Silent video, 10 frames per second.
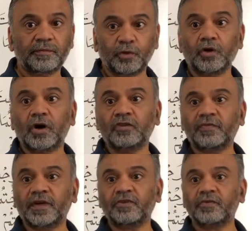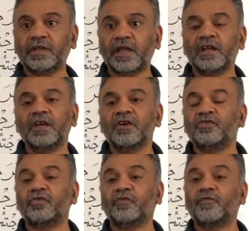pronouns, we can do that.
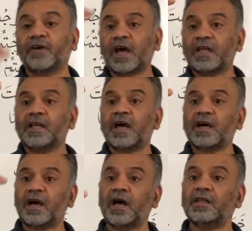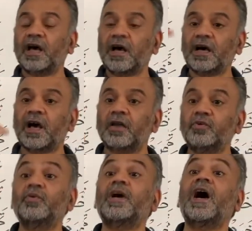So kada,
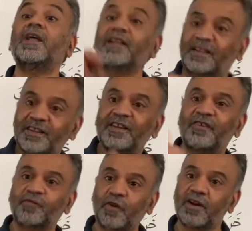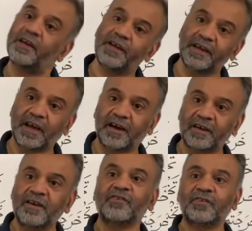kadu, kadat is for here.
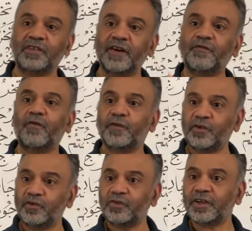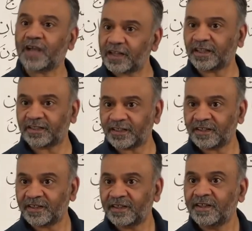So therefore we use it kadat,
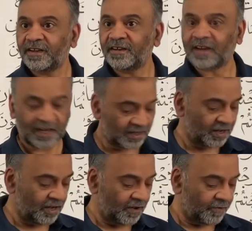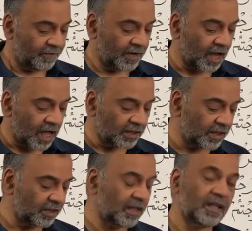right?
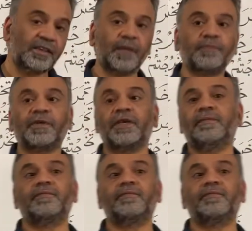Fakadat tabki,